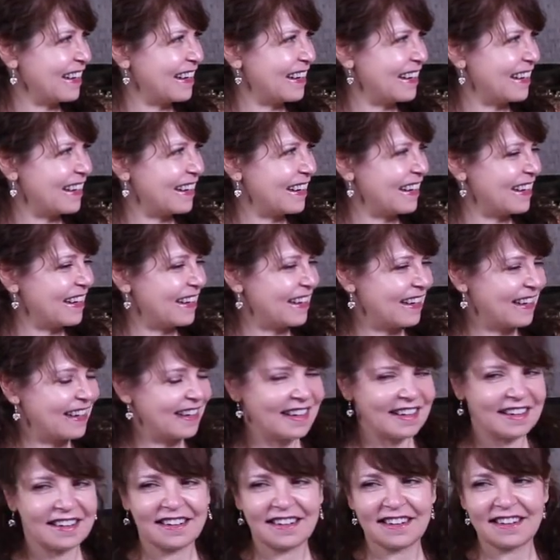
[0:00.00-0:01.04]

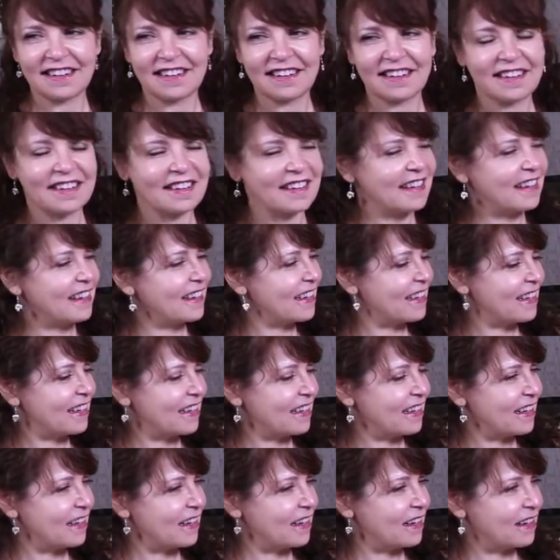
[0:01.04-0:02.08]

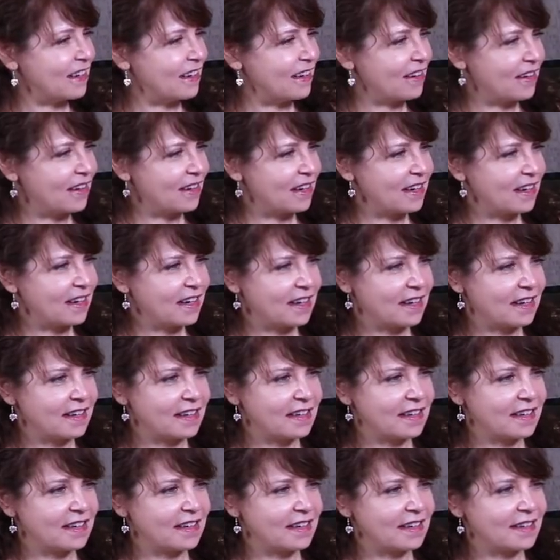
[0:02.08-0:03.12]

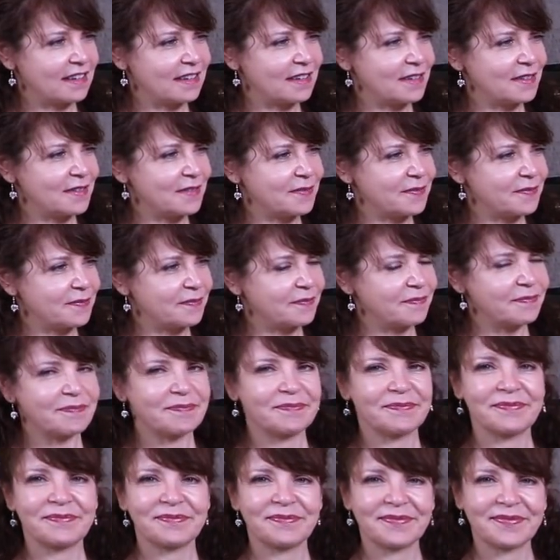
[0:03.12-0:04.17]

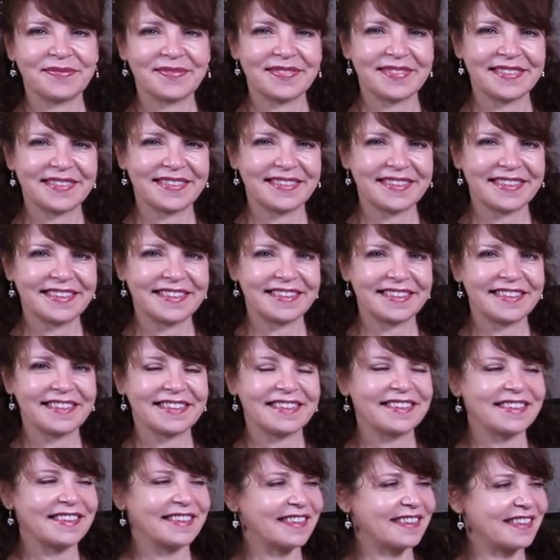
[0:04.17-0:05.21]

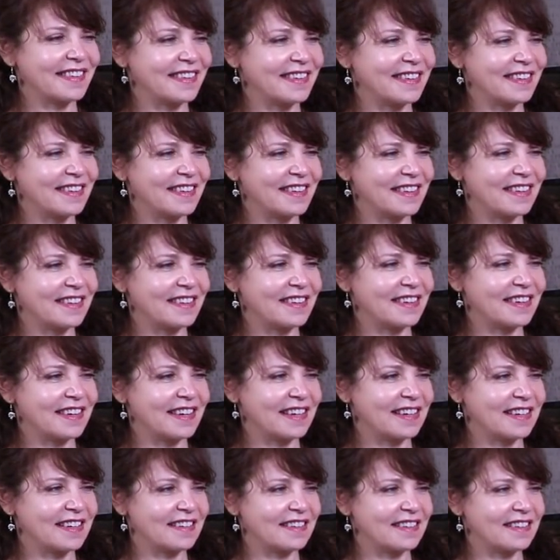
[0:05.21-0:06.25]

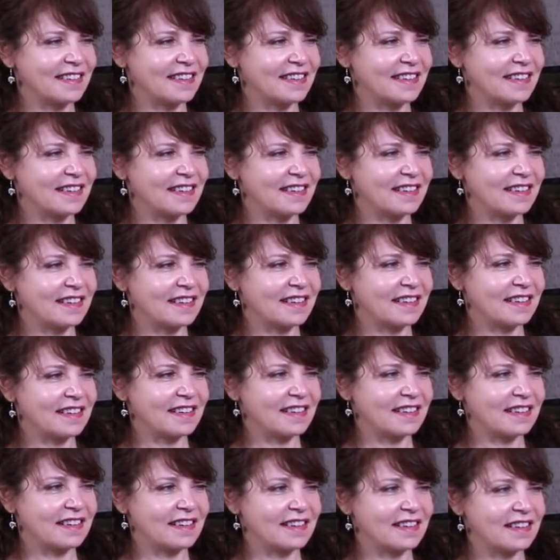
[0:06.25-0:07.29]

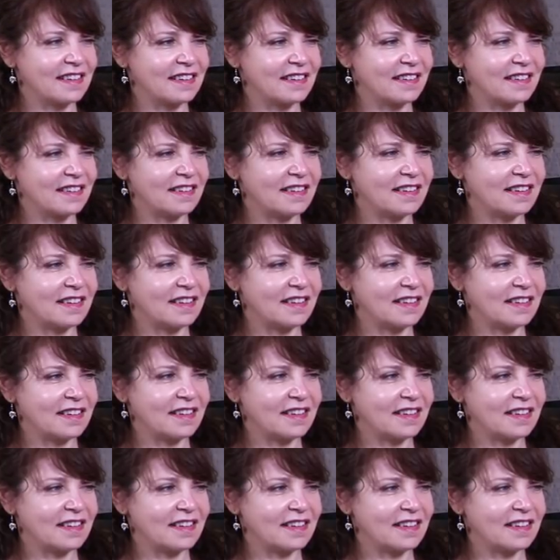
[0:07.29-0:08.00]
The person shown says nothing.